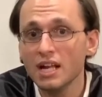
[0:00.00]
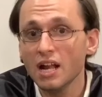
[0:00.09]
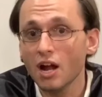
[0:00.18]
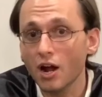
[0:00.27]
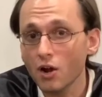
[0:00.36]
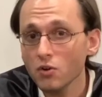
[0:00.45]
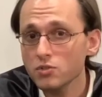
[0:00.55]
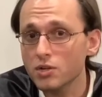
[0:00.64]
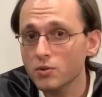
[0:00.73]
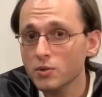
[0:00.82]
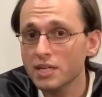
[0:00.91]
Also,
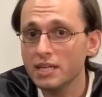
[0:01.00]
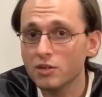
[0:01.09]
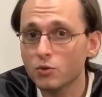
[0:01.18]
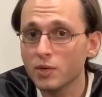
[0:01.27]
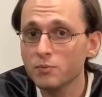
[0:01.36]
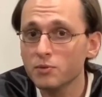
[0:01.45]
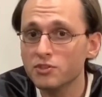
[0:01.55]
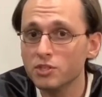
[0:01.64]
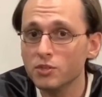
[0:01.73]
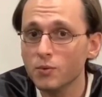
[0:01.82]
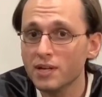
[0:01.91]
he agreed with the
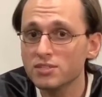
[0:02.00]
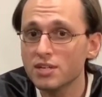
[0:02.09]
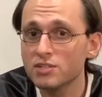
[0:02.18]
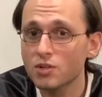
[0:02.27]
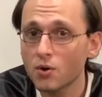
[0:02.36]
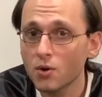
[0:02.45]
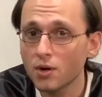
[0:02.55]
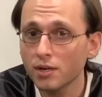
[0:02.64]
USSR